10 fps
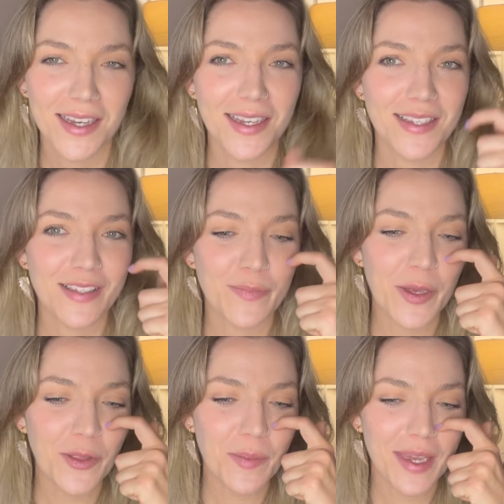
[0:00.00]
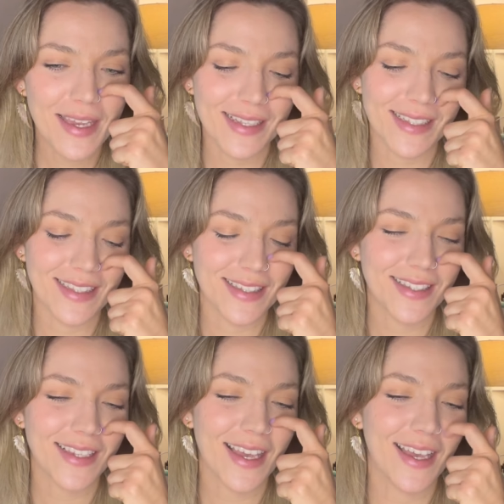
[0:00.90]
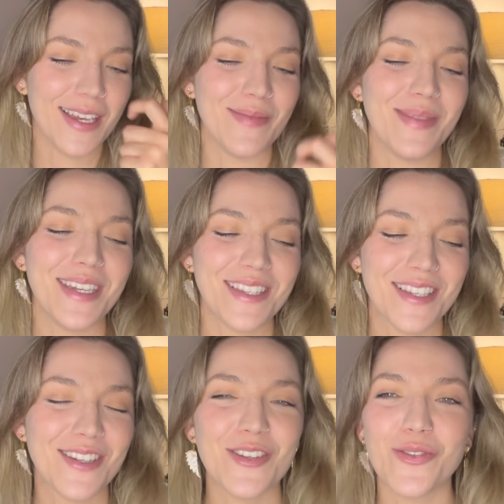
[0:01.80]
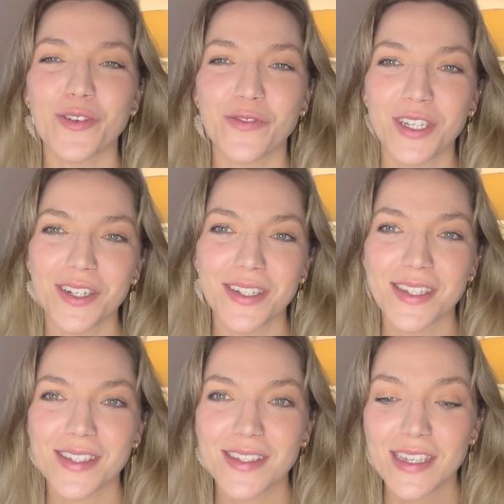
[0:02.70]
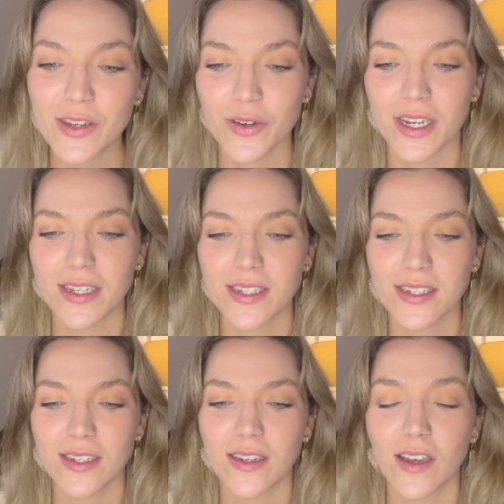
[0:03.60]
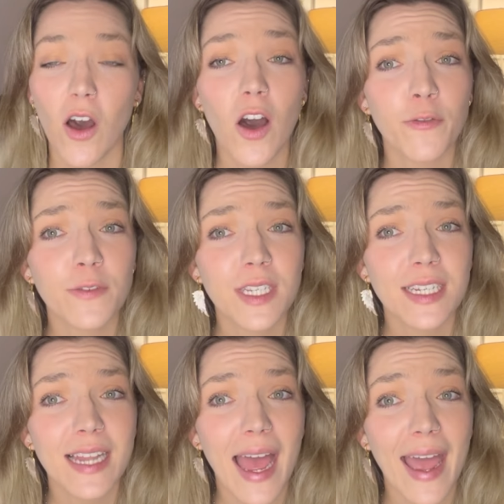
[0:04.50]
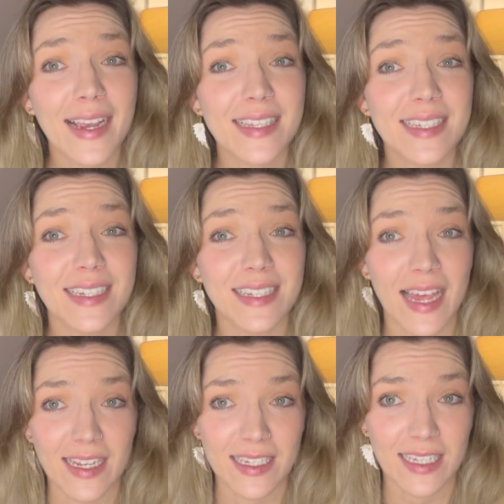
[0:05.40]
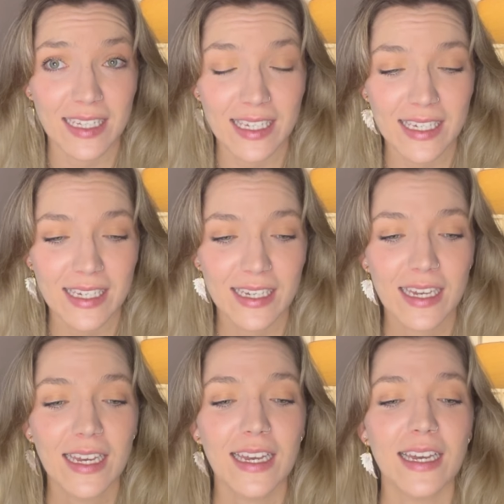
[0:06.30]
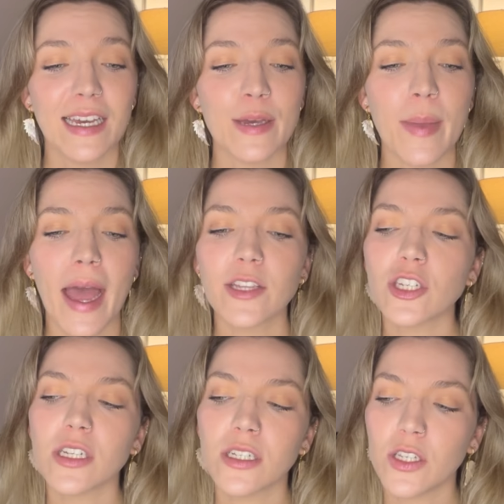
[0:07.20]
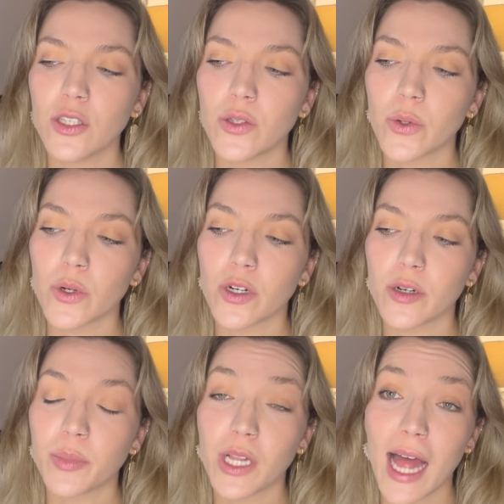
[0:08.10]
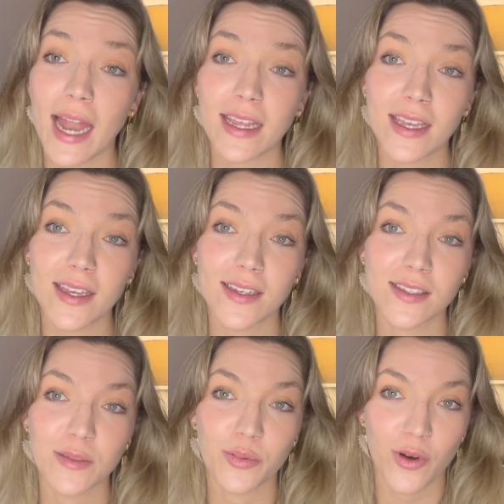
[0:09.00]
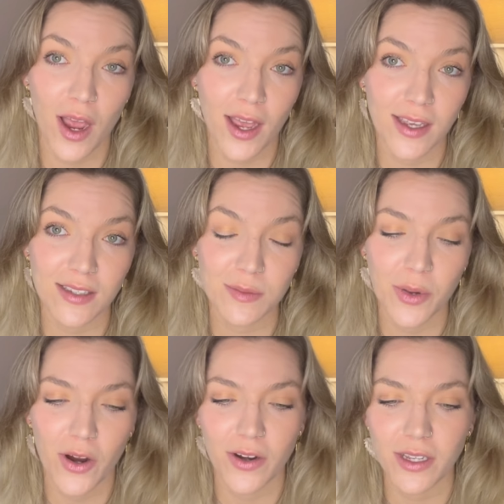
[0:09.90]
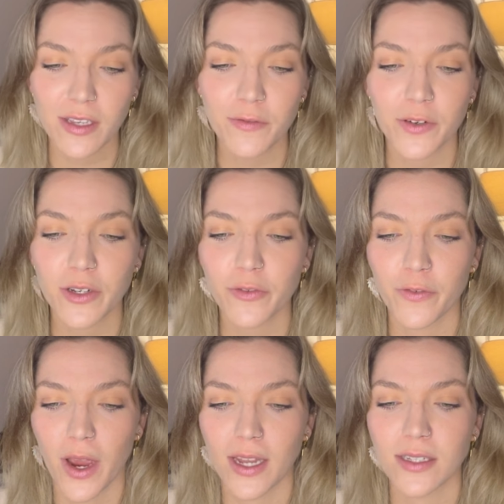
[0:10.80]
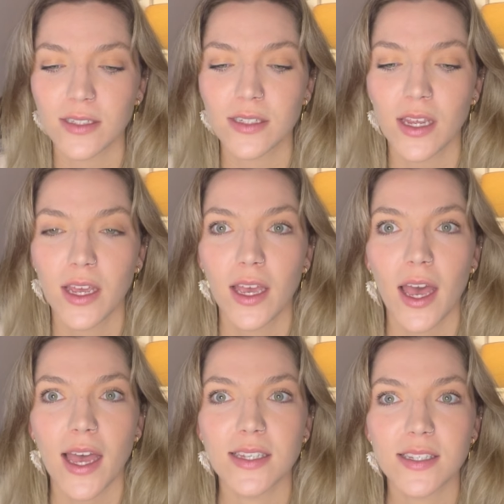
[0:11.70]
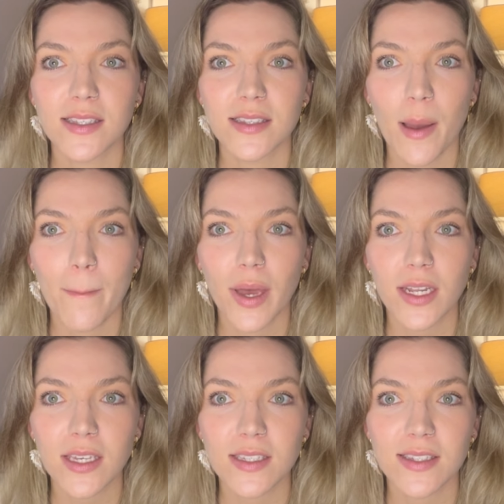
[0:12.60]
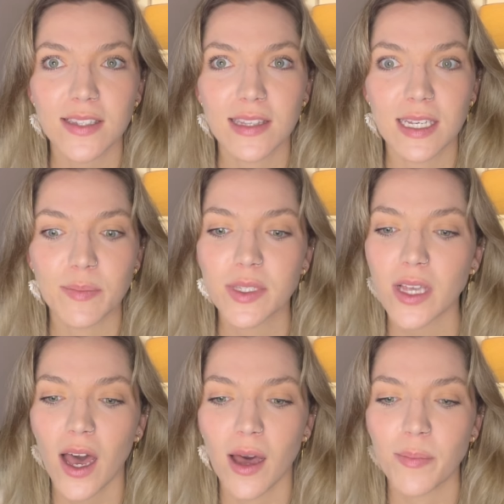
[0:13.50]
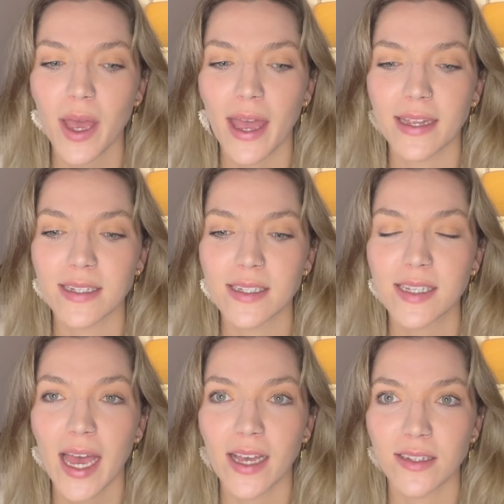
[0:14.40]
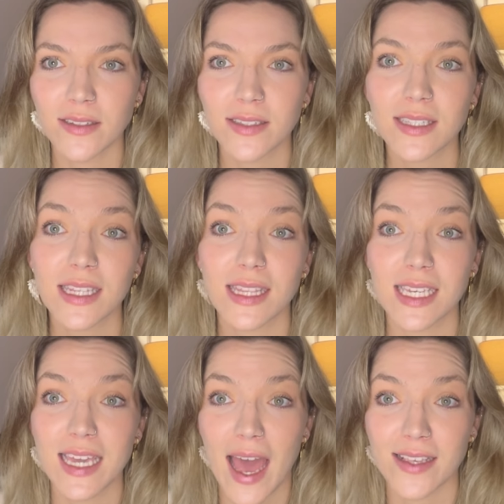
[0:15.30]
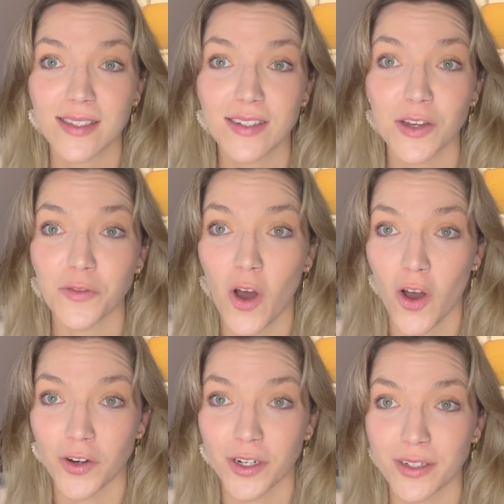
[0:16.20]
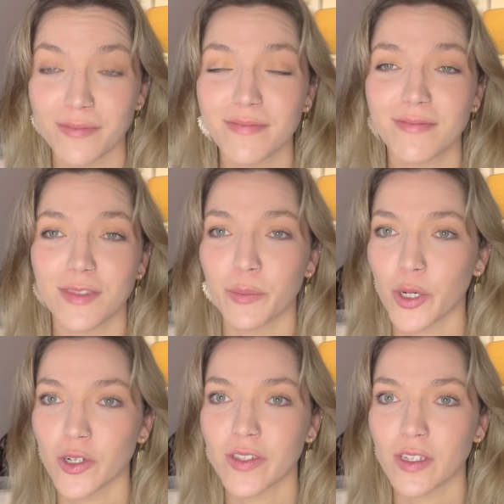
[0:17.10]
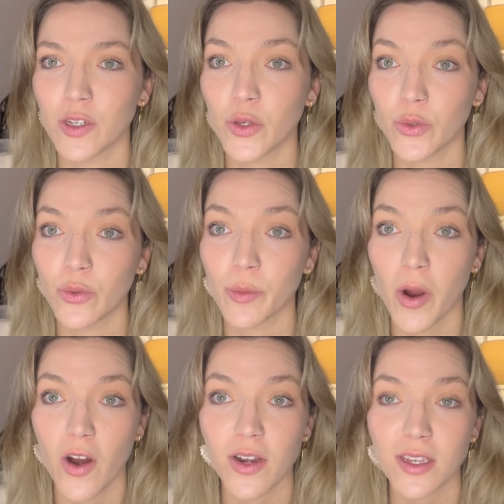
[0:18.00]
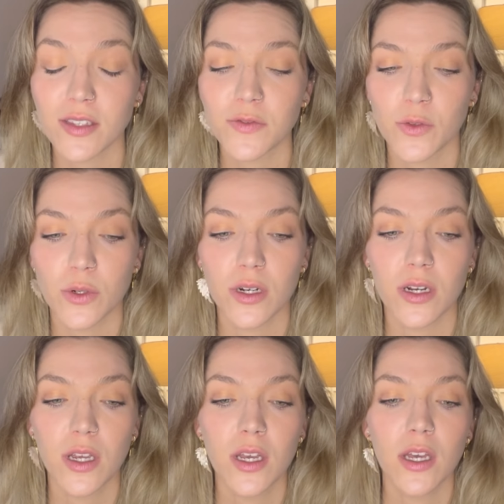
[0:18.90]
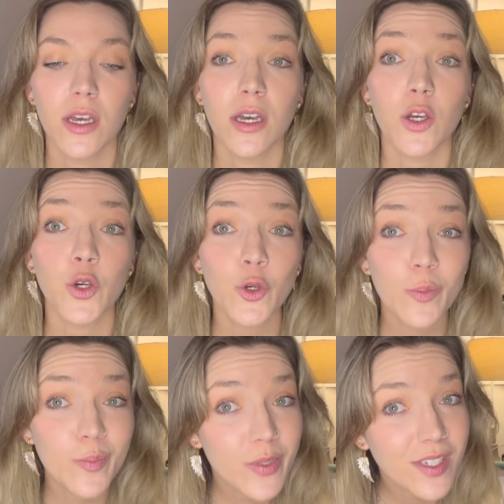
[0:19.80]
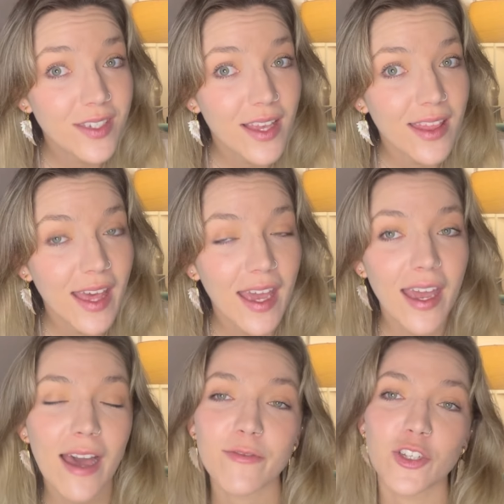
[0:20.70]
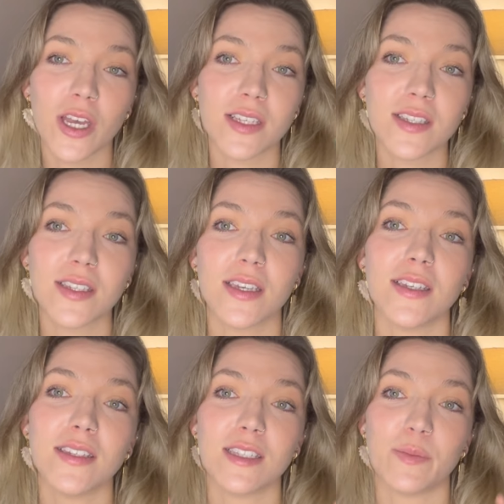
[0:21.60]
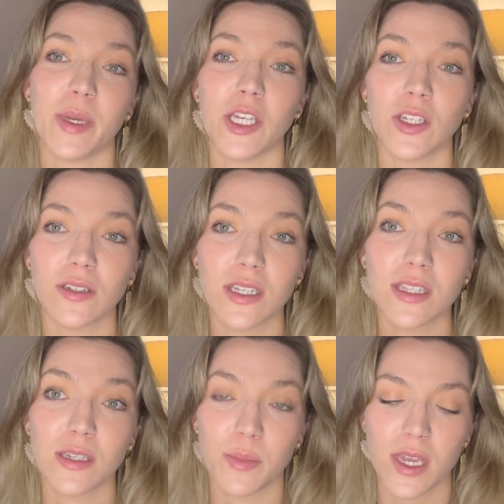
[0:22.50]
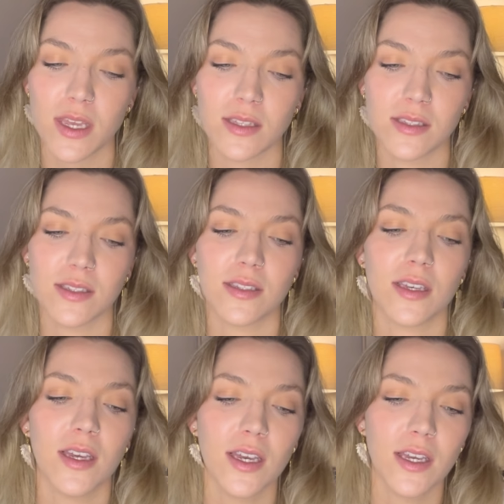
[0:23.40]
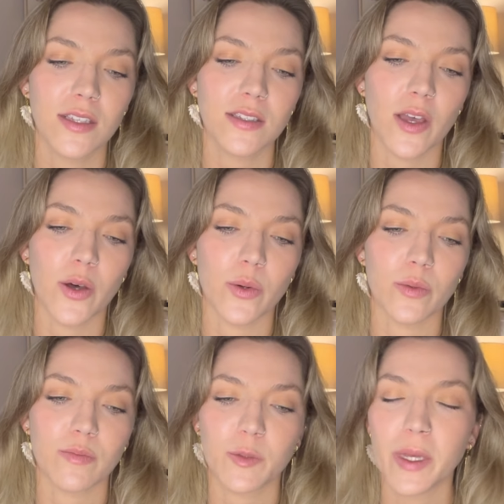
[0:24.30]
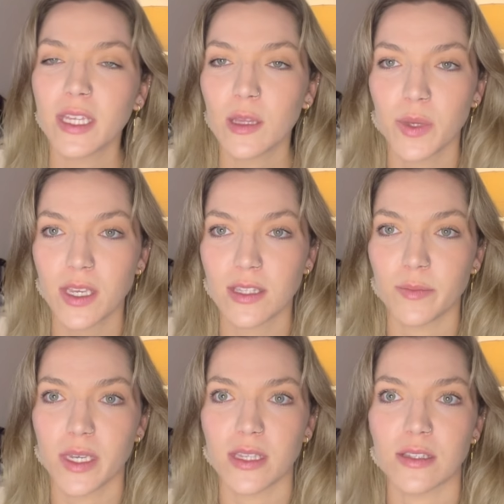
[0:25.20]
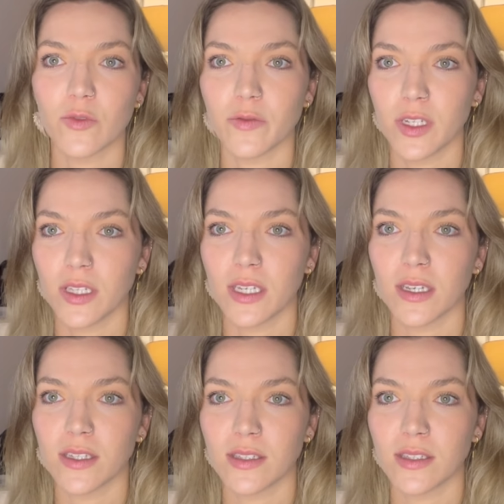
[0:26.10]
Spill the beans. It means to reveal a secret, often accidentally. Imagine you're planning a surprise party for your friend, and somebody slips up and tells the guest of honor, the person who the party is for, oops, they have just spilled the beans. So spilling the beans means revealing a